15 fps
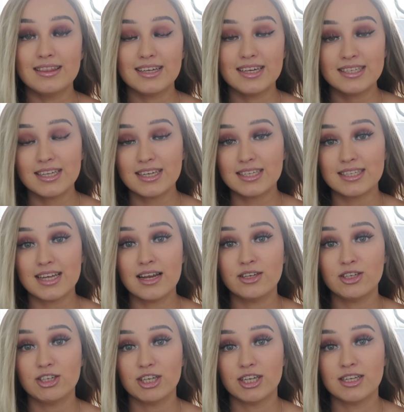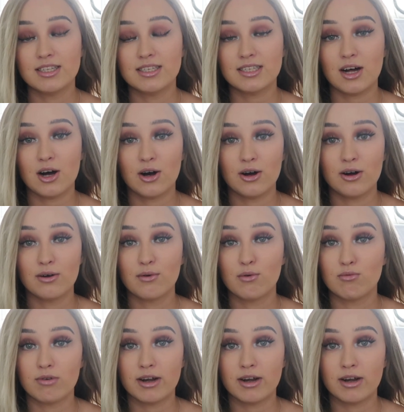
These extensions are